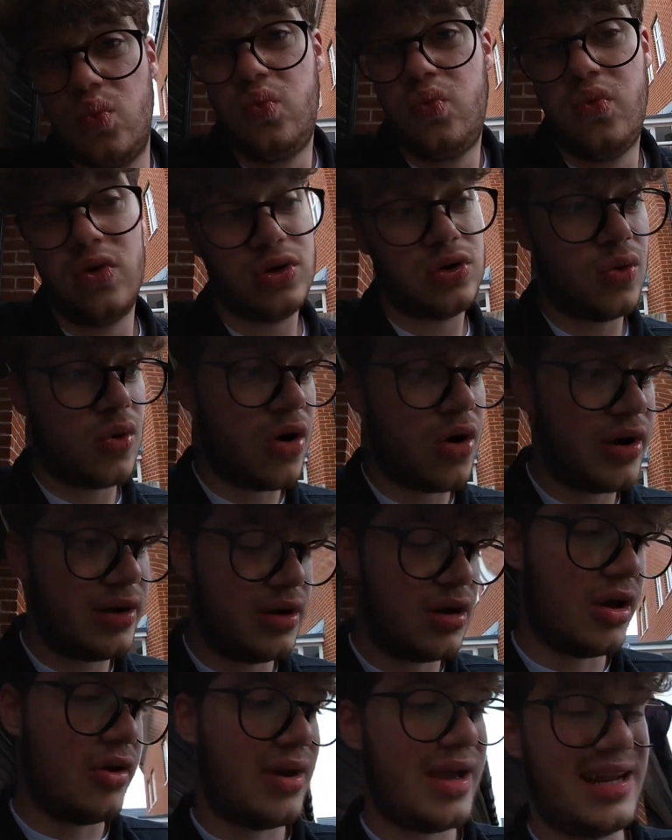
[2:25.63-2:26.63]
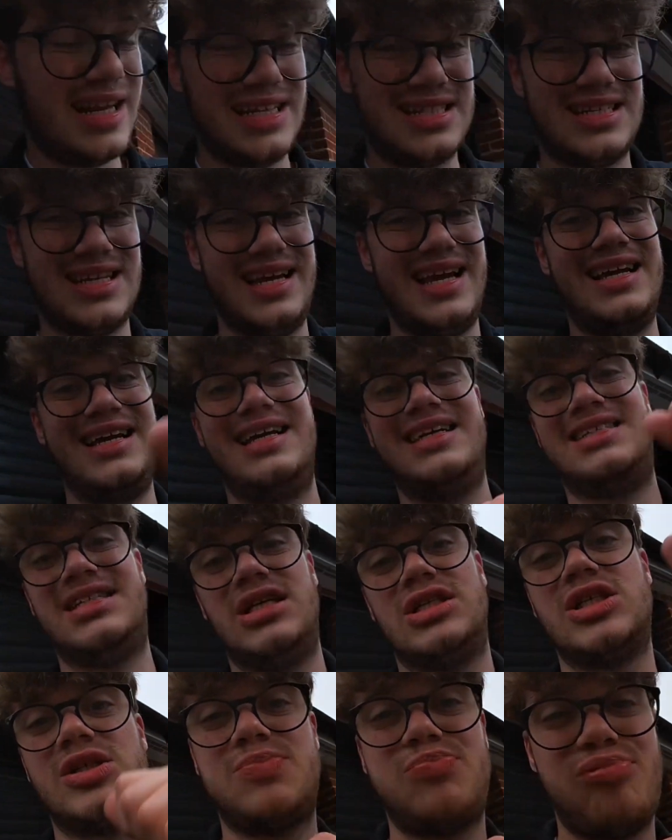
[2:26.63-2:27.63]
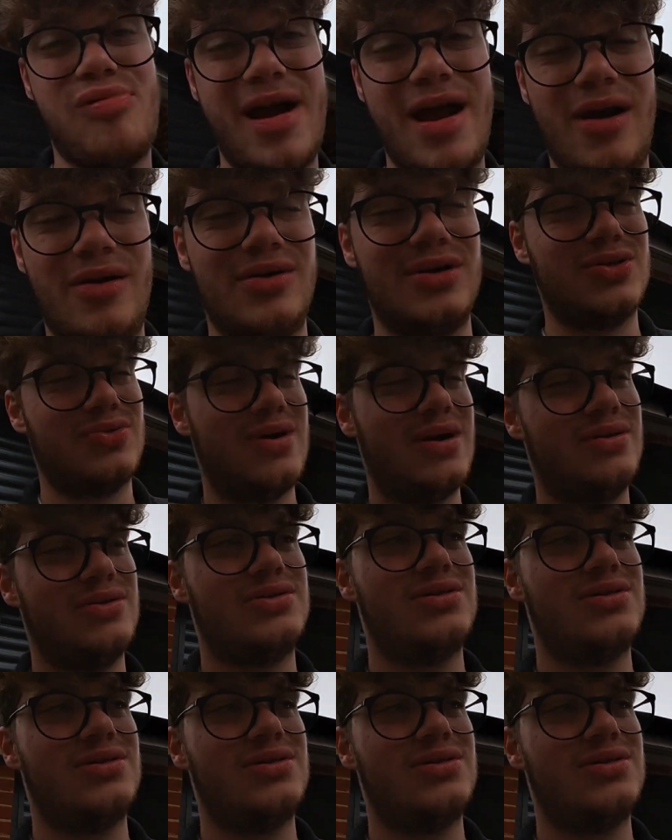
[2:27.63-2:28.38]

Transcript: What do I know? And it's a spray on as well,